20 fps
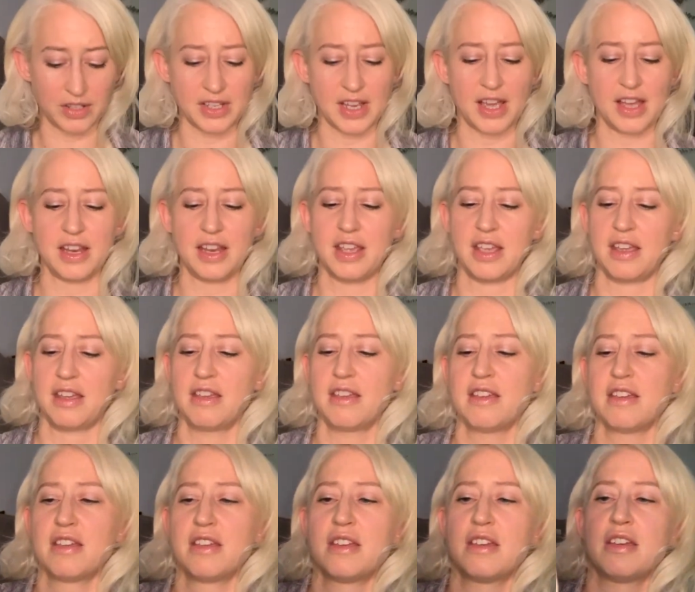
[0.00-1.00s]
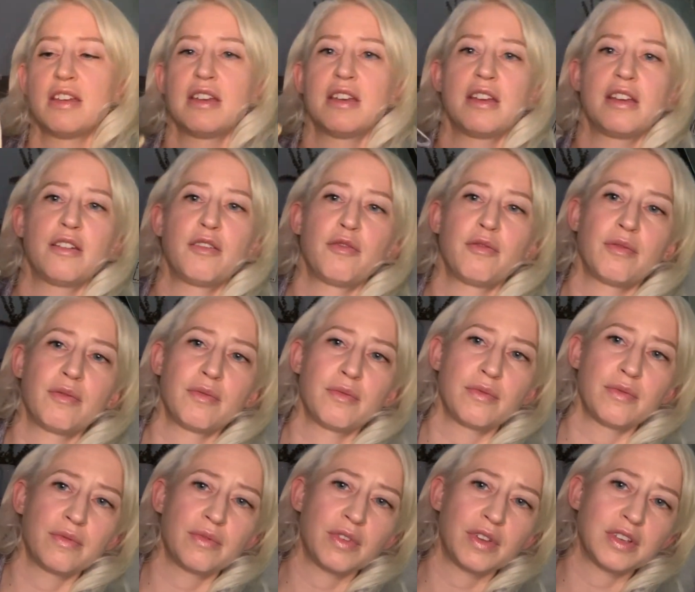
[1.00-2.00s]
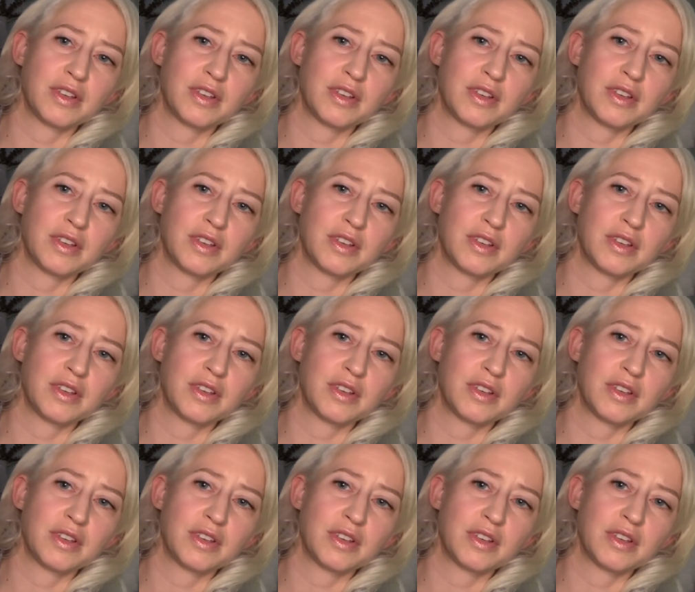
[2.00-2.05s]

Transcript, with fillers: at it, and